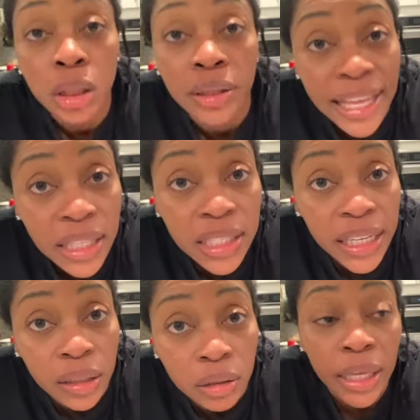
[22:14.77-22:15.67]
That's
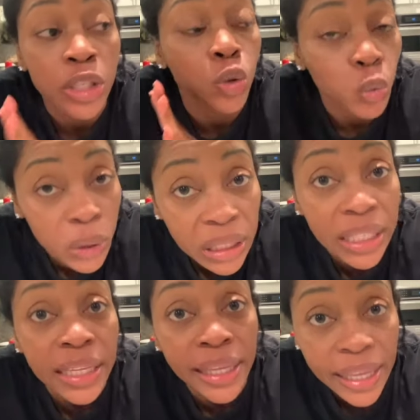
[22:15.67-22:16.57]
it. It's
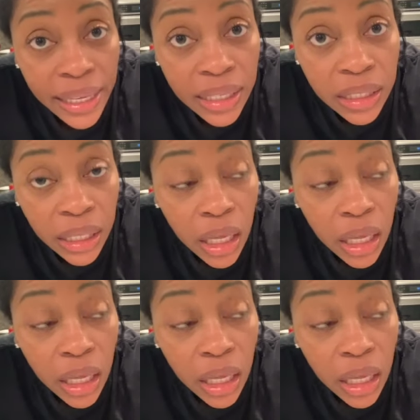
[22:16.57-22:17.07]
really easy.